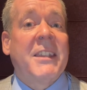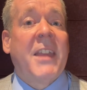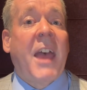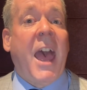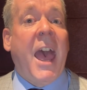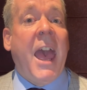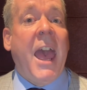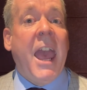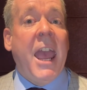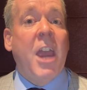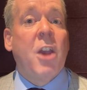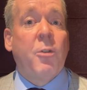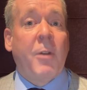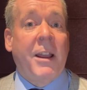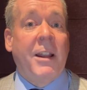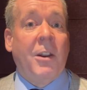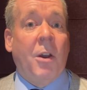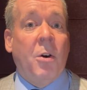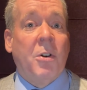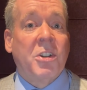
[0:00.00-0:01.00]
their
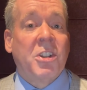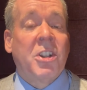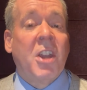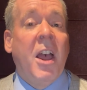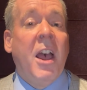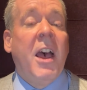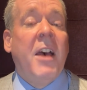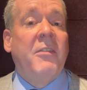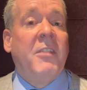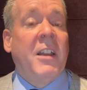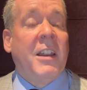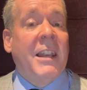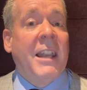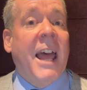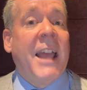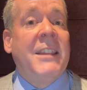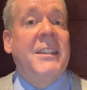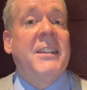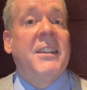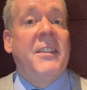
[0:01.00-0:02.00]
hearing loss that
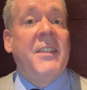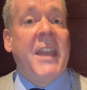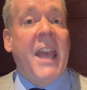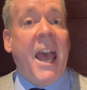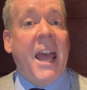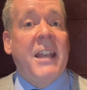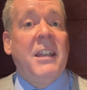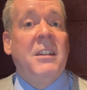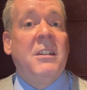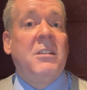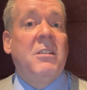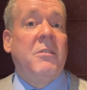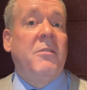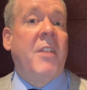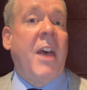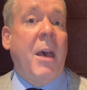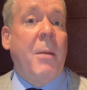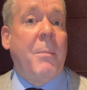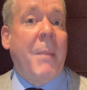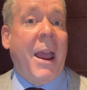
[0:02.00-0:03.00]
led to the end of
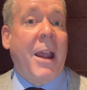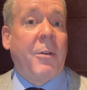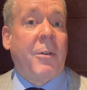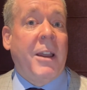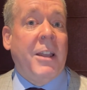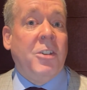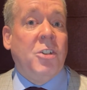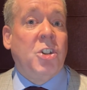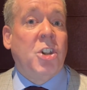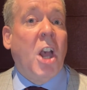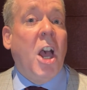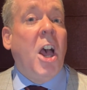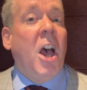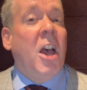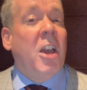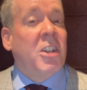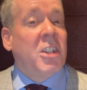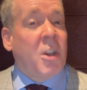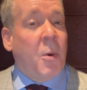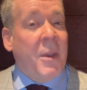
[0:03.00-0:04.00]
their marriage.
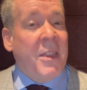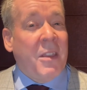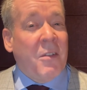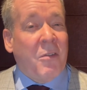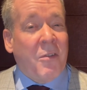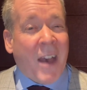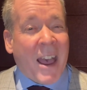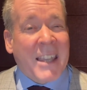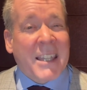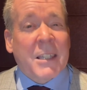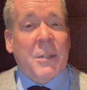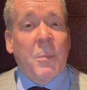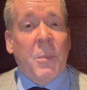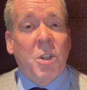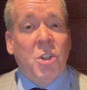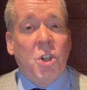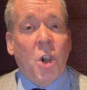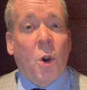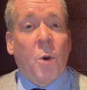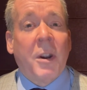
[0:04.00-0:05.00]
So in the vast
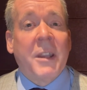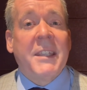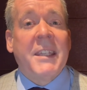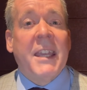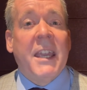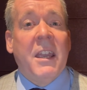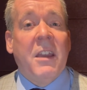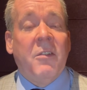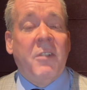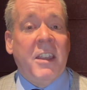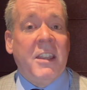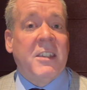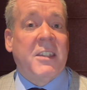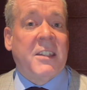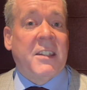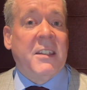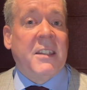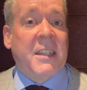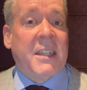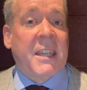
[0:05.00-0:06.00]
majority of
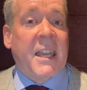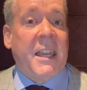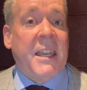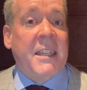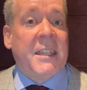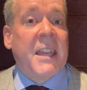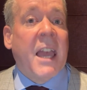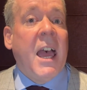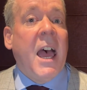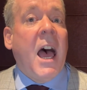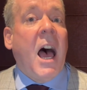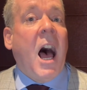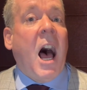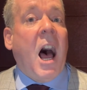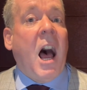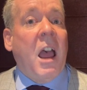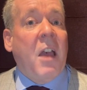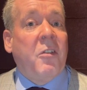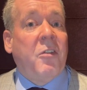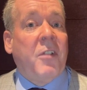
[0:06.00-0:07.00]
instances,
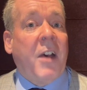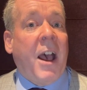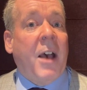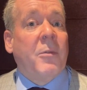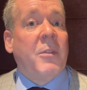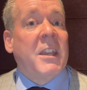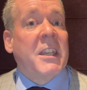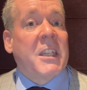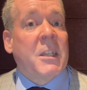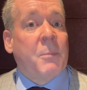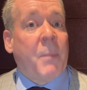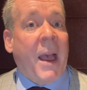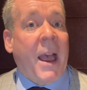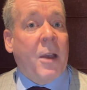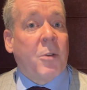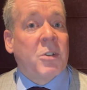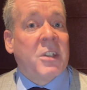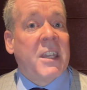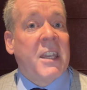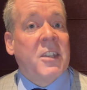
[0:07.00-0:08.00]
I have found that
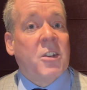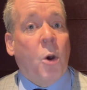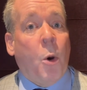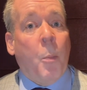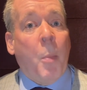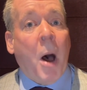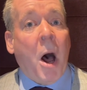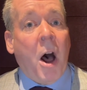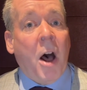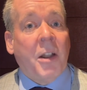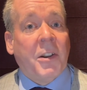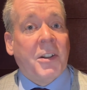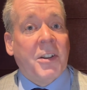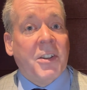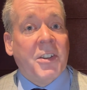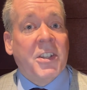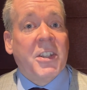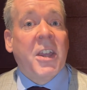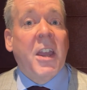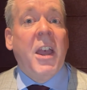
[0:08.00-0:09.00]
spouses or
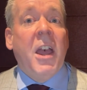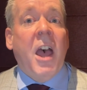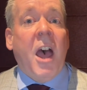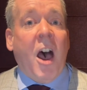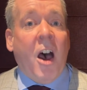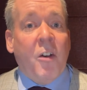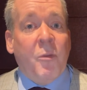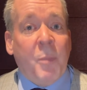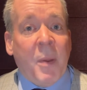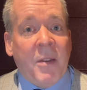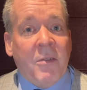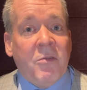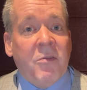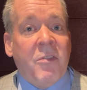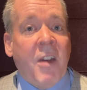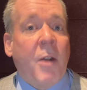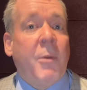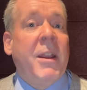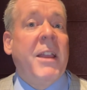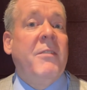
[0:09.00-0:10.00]
partners have been
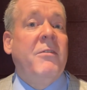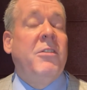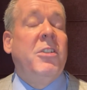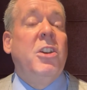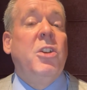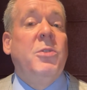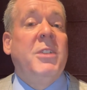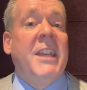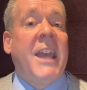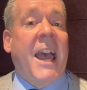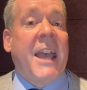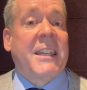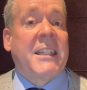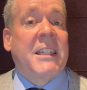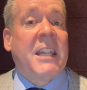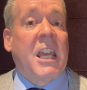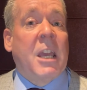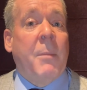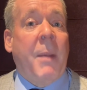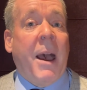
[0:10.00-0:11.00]
very
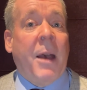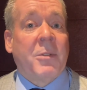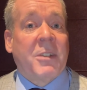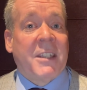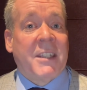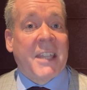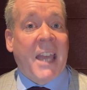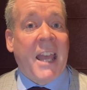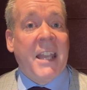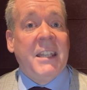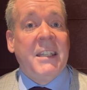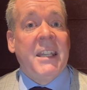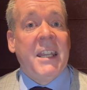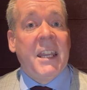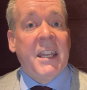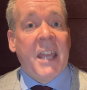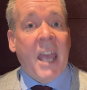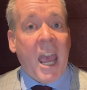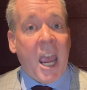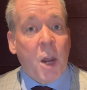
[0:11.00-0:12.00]
enthusiastic about
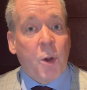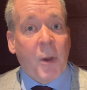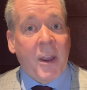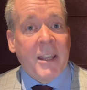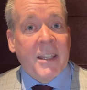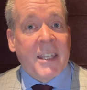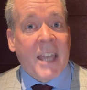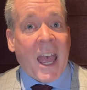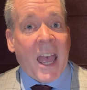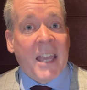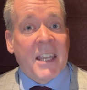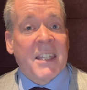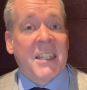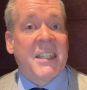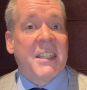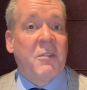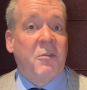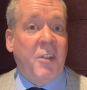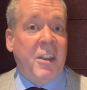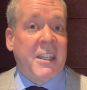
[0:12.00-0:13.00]
attending hearing
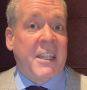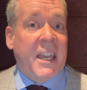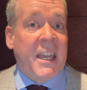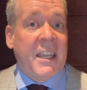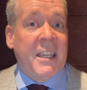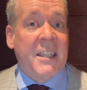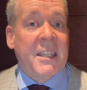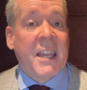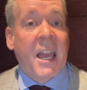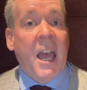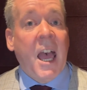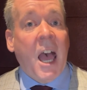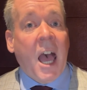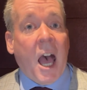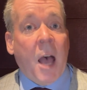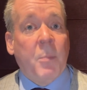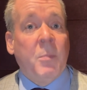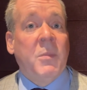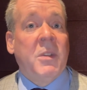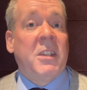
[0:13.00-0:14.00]
tests, fittings,
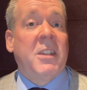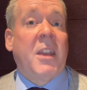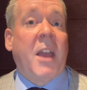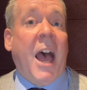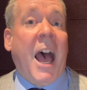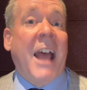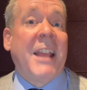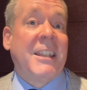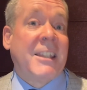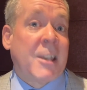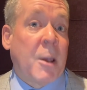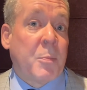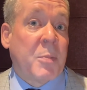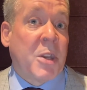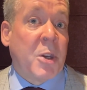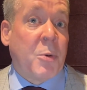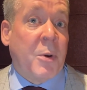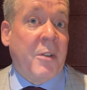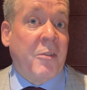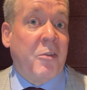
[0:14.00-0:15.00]
and
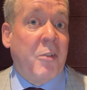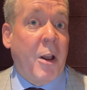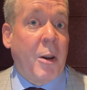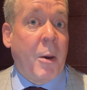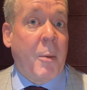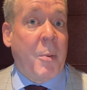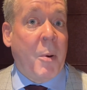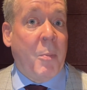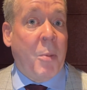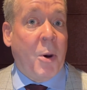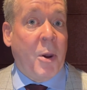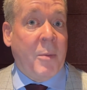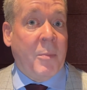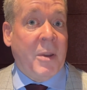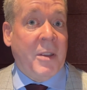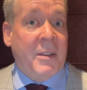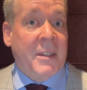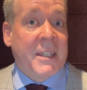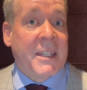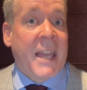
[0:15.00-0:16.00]
subsequent follow-up
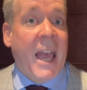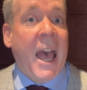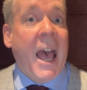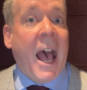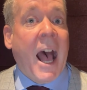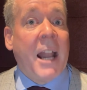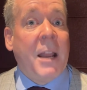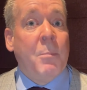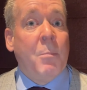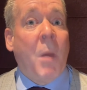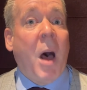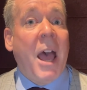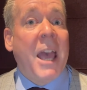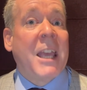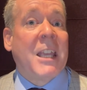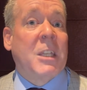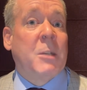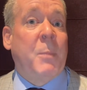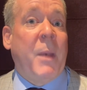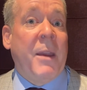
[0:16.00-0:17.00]
appointments. And in my
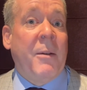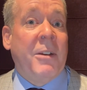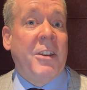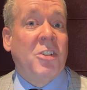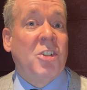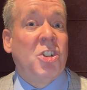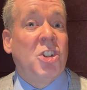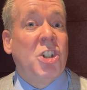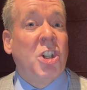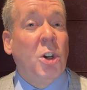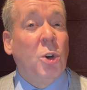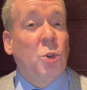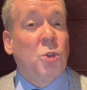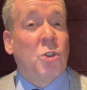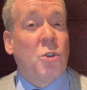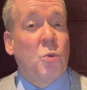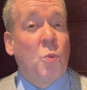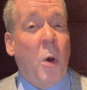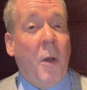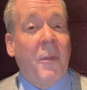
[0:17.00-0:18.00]
experience,
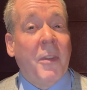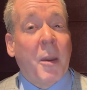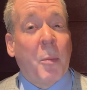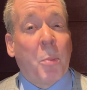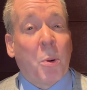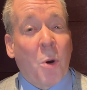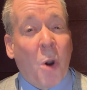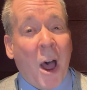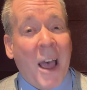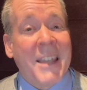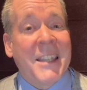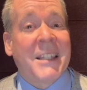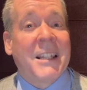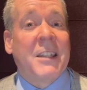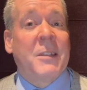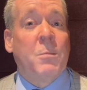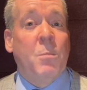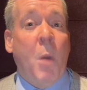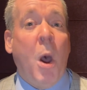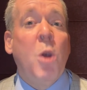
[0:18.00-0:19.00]
children want the
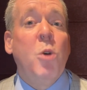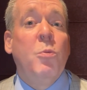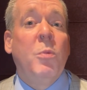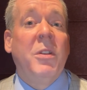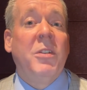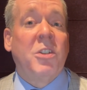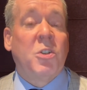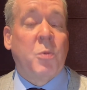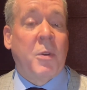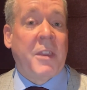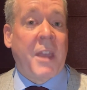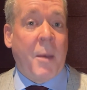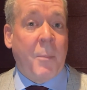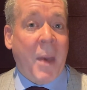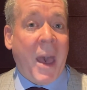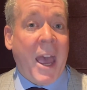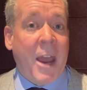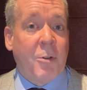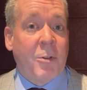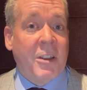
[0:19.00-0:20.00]
priceless moments with their
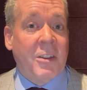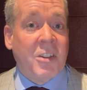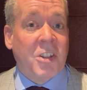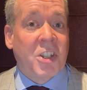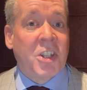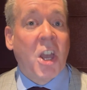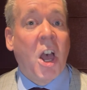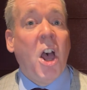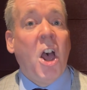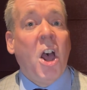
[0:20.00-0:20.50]
parents,